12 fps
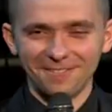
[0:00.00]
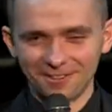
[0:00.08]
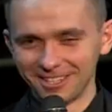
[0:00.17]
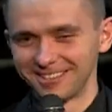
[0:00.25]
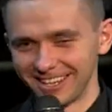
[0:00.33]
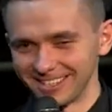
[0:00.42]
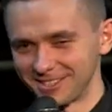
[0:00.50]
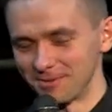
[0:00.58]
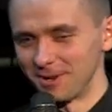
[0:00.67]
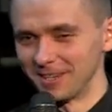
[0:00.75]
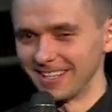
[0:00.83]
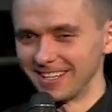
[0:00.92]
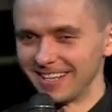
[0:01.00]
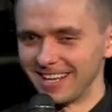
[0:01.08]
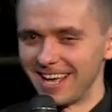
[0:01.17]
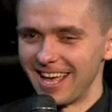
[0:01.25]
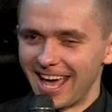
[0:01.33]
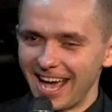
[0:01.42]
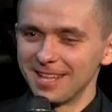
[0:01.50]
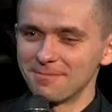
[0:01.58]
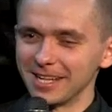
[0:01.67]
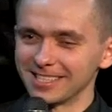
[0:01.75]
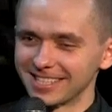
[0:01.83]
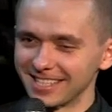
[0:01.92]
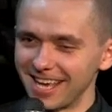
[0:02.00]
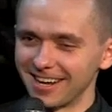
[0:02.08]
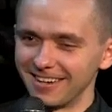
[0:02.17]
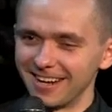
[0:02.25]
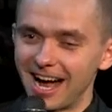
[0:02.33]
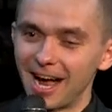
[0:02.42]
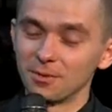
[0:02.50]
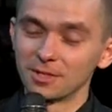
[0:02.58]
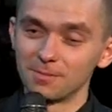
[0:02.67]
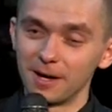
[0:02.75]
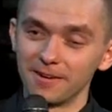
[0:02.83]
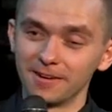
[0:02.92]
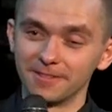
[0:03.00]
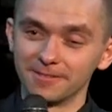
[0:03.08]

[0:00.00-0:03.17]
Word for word: for the testimony. Eight months later, I was married.